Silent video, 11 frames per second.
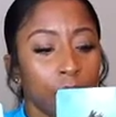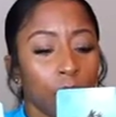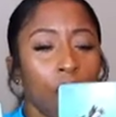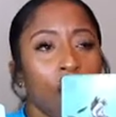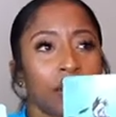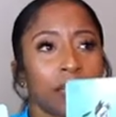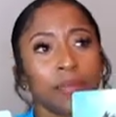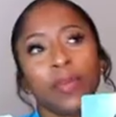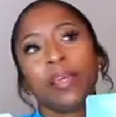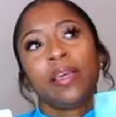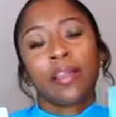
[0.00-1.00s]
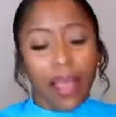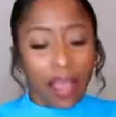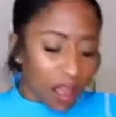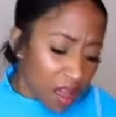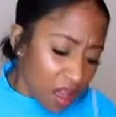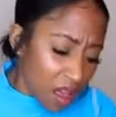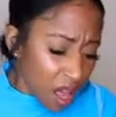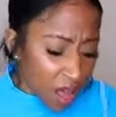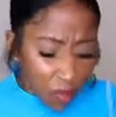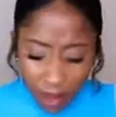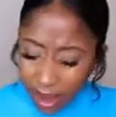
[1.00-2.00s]
woe is me, like,
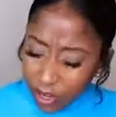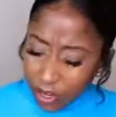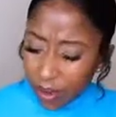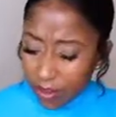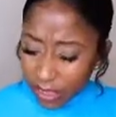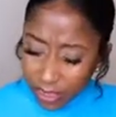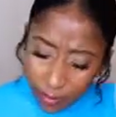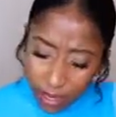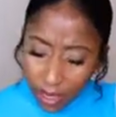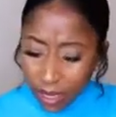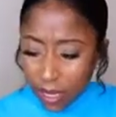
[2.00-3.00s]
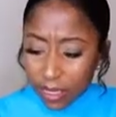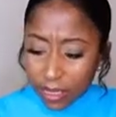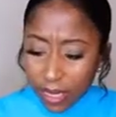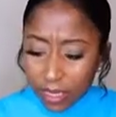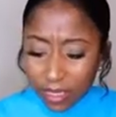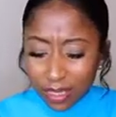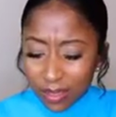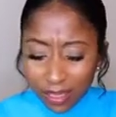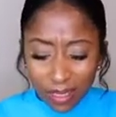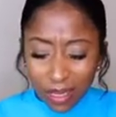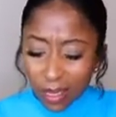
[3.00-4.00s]
why are you doing this to me? And it's like
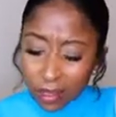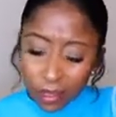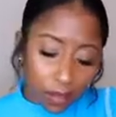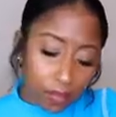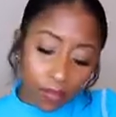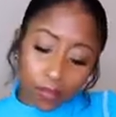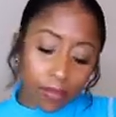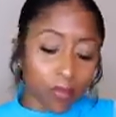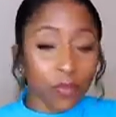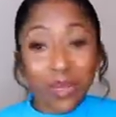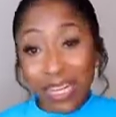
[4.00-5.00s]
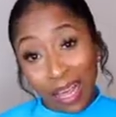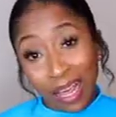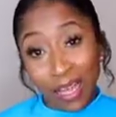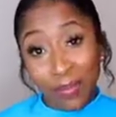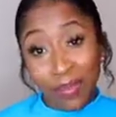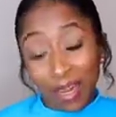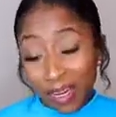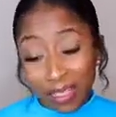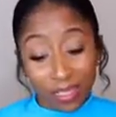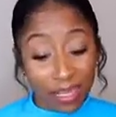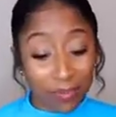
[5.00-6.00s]
just too many games,
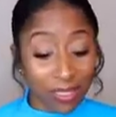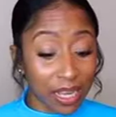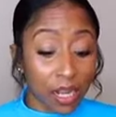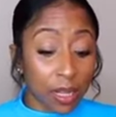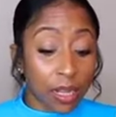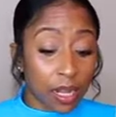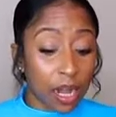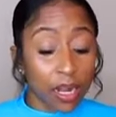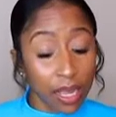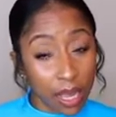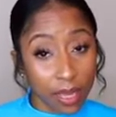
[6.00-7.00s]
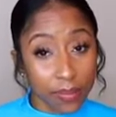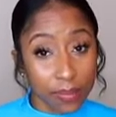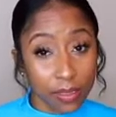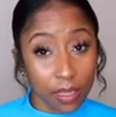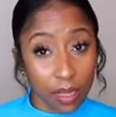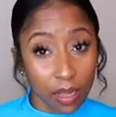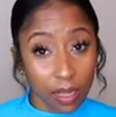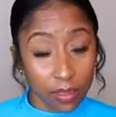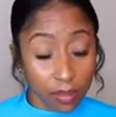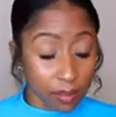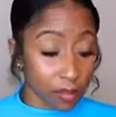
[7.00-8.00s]
honestly. I'm just getting a lot of games in
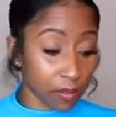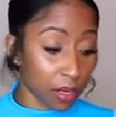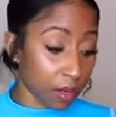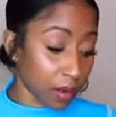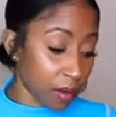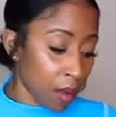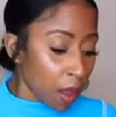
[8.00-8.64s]
this here.